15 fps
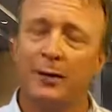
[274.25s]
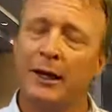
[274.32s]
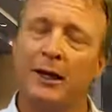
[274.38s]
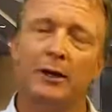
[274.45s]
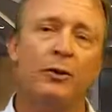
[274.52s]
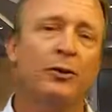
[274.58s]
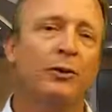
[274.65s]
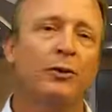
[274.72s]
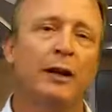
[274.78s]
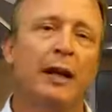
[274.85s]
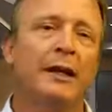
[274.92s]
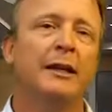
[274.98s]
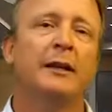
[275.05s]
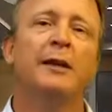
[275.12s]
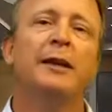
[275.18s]
I'm not going to hold
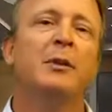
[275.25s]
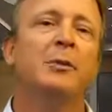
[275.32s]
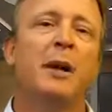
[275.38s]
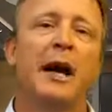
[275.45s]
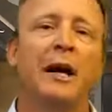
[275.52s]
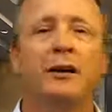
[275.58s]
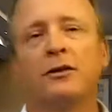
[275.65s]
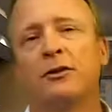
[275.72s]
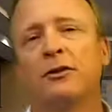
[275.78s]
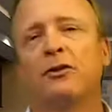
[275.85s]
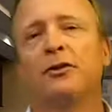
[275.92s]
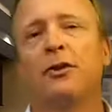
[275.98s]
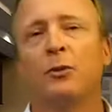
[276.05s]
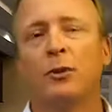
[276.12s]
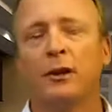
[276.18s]
anything back,
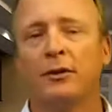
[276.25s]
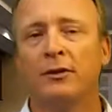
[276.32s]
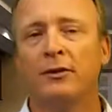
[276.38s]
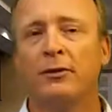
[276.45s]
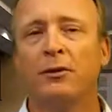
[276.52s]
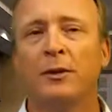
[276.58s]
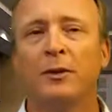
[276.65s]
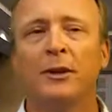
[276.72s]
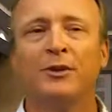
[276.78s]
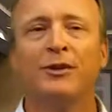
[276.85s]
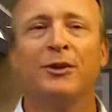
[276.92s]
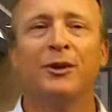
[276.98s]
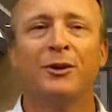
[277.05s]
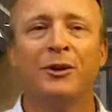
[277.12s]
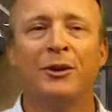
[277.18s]
there's no reason for me
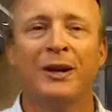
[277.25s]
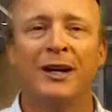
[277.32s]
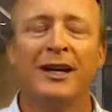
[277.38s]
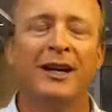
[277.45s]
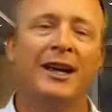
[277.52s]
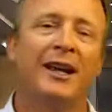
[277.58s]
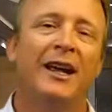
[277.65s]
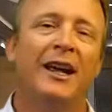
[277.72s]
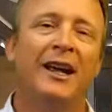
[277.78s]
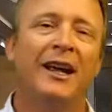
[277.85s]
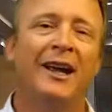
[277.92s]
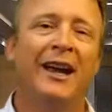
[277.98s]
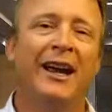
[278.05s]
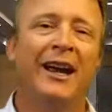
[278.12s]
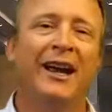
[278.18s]
to.
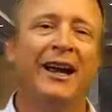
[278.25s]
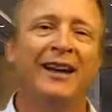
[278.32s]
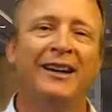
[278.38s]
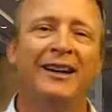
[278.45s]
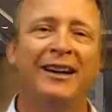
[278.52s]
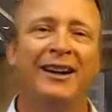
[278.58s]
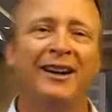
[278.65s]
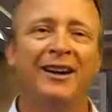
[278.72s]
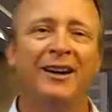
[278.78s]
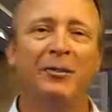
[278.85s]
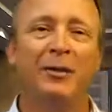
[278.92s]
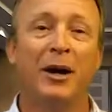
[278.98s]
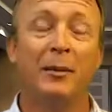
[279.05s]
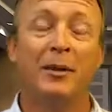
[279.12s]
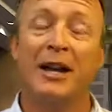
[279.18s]
And
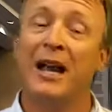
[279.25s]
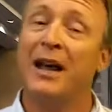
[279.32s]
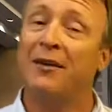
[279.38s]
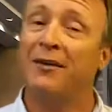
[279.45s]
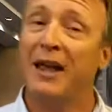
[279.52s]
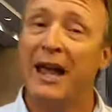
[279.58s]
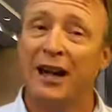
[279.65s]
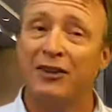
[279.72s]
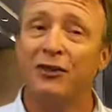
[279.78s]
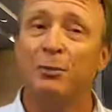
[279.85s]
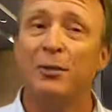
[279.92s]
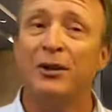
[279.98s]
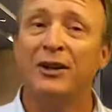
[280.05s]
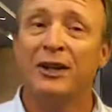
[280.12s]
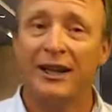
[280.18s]
um, I'm going to have
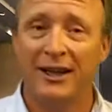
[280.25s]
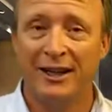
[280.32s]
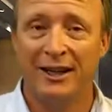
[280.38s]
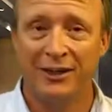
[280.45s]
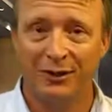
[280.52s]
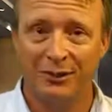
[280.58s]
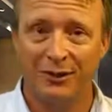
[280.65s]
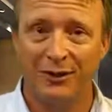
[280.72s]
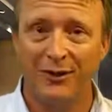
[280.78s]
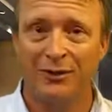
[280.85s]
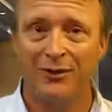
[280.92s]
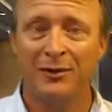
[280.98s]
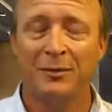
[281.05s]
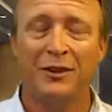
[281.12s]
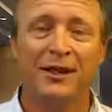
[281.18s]
expert
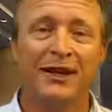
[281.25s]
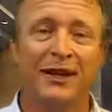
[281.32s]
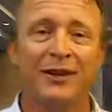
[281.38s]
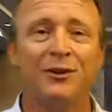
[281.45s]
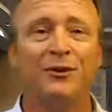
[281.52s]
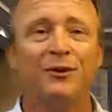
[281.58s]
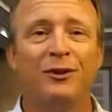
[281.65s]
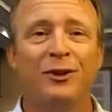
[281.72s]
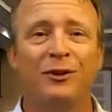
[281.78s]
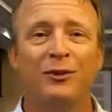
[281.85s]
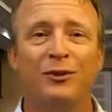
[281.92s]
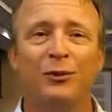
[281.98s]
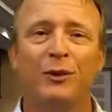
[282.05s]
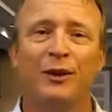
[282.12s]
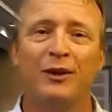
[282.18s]
interviews, I mean,
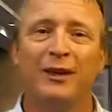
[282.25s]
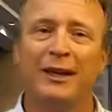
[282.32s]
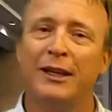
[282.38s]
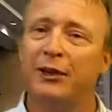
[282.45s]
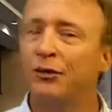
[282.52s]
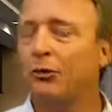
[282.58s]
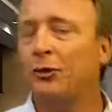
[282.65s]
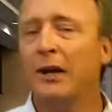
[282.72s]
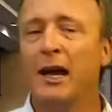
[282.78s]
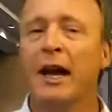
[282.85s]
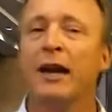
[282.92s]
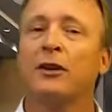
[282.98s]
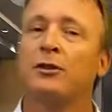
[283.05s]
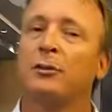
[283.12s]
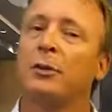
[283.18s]
interviews with industry
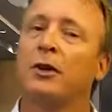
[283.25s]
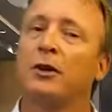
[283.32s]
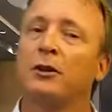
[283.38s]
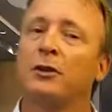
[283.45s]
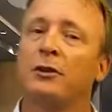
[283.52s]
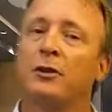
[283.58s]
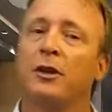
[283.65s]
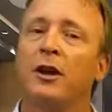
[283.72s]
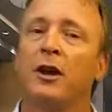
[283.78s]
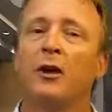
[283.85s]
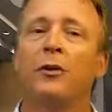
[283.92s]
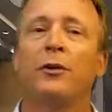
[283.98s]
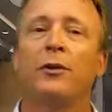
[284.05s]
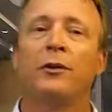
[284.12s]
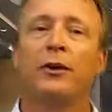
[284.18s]
experts
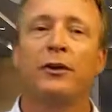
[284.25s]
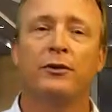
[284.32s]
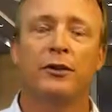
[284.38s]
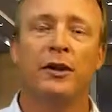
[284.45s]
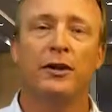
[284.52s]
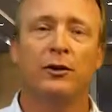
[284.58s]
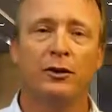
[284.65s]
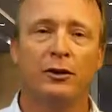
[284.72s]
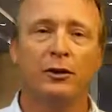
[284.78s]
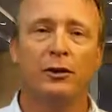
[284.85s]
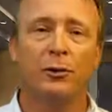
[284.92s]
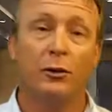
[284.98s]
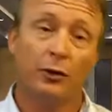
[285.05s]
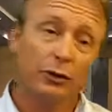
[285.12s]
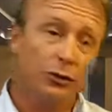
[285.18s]
where they'll tell
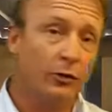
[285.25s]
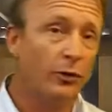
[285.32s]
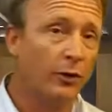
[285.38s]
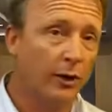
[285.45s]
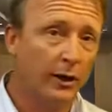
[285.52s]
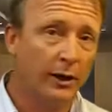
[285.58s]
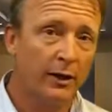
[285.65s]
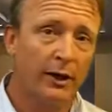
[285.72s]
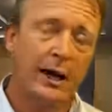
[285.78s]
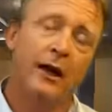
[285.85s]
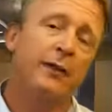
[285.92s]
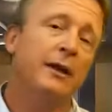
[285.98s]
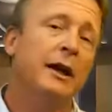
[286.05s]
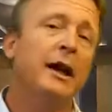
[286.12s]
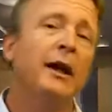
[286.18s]
you their story,
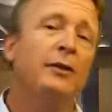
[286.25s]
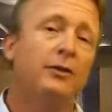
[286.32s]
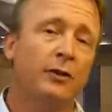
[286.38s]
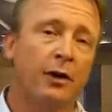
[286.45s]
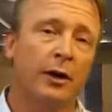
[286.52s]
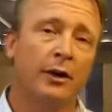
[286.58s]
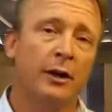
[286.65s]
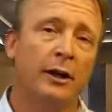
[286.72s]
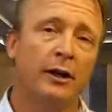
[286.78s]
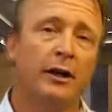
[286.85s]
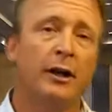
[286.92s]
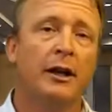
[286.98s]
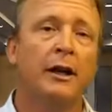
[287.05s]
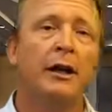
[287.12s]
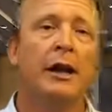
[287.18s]
how they got started,
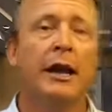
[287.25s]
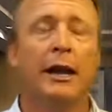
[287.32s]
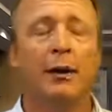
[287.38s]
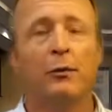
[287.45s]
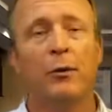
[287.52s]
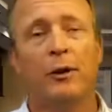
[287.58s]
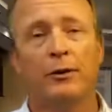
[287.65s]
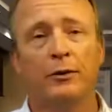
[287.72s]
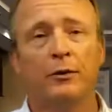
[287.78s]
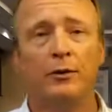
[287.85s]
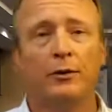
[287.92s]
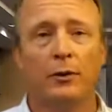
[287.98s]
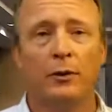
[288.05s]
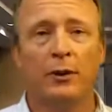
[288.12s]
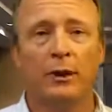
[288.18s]
and what
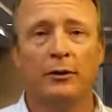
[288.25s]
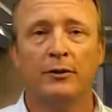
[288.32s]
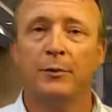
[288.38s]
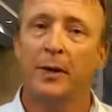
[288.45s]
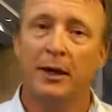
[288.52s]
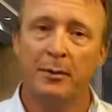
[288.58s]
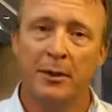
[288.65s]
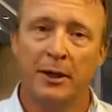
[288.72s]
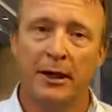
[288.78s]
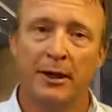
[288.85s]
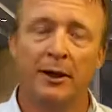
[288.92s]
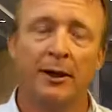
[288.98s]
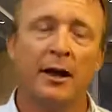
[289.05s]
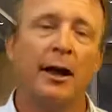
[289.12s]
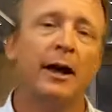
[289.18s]
they're doing to make money
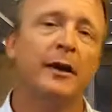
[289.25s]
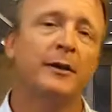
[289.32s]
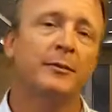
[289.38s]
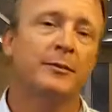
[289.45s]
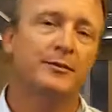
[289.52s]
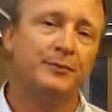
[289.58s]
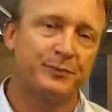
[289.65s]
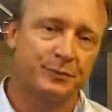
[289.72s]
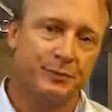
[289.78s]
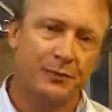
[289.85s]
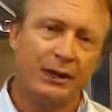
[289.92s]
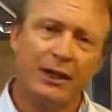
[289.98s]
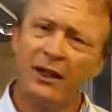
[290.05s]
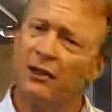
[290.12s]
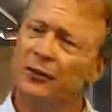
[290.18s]
online.
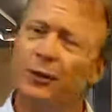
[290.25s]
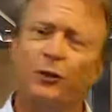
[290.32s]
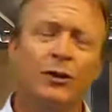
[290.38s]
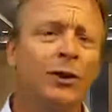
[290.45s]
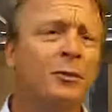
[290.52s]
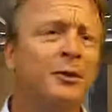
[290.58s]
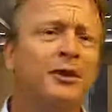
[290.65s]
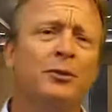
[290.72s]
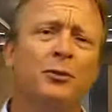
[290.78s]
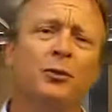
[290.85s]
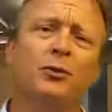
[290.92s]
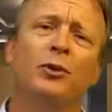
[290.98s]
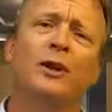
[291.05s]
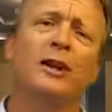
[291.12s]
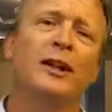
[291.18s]
So it's going to be
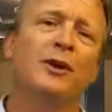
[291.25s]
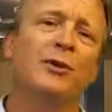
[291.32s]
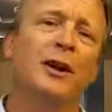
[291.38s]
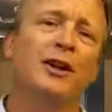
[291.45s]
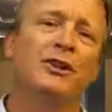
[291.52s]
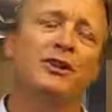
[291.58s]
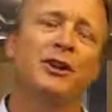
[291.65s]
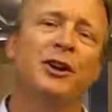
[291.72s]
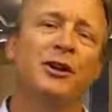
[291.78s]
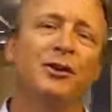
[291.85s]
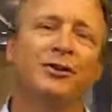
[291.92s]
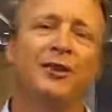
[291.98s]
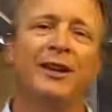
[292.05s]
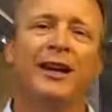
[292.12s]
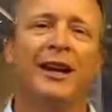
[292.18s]
some really great
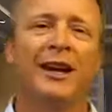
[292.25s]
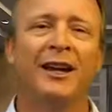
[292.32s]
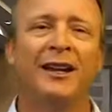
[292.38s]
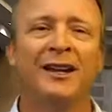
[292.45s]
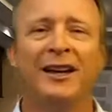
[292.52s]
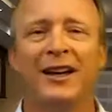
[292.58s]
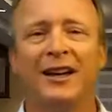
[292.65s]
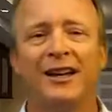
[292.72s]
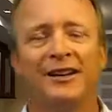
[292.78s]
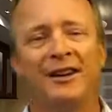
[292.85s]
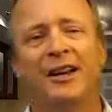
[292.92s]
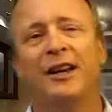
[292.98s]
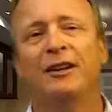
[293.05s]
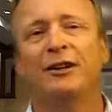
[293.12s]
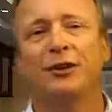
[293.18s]
shows, and I,
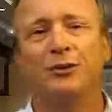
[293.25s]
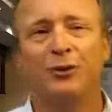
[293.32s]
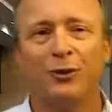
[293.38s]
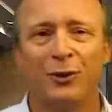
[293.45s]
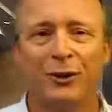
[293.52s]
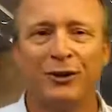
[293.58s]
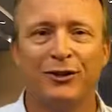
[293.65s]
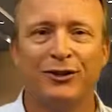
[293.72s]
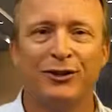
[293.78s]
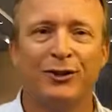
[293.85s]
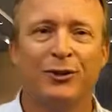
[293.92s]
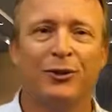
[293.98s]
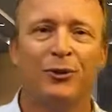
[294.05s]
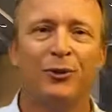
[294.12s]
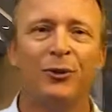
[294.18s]
I look forward
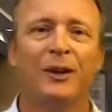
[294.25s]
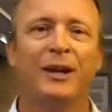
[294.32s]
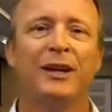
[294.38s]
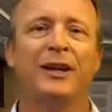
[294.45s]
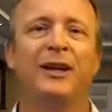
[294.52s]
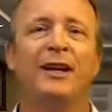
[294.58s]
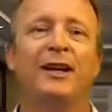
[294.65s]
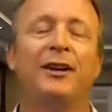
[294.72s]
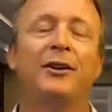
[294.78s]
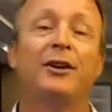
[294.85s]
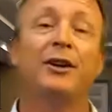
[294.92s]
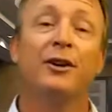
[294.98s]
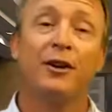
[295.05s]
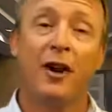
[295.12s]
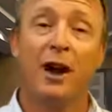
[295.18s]
to
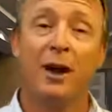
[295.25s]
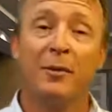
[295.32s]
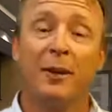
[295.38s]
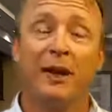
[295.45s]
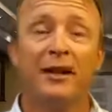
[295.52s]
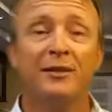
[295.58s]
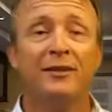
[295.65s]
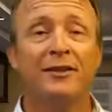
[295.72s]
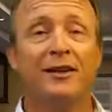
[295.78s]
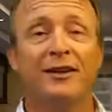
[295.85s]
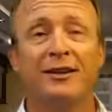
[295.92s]
hearing your comments.